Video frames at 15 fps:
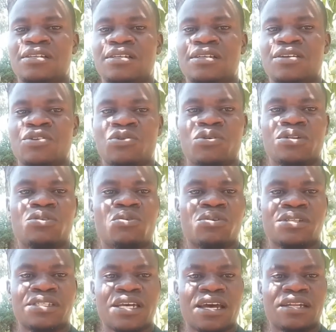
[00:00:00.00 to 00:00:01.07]
showed
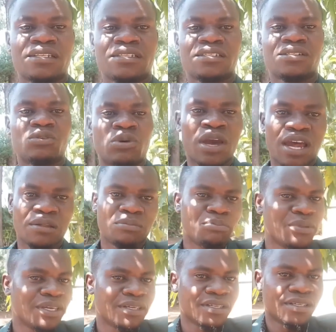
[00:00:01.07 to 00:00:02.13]
concern to help me.
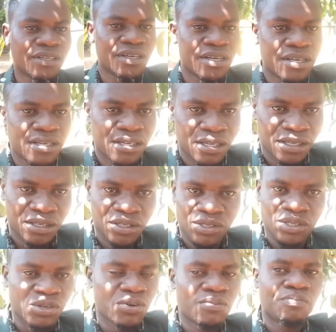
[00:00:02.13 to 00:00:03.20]

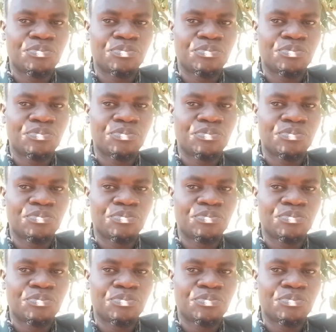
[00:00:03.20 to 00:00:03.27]
So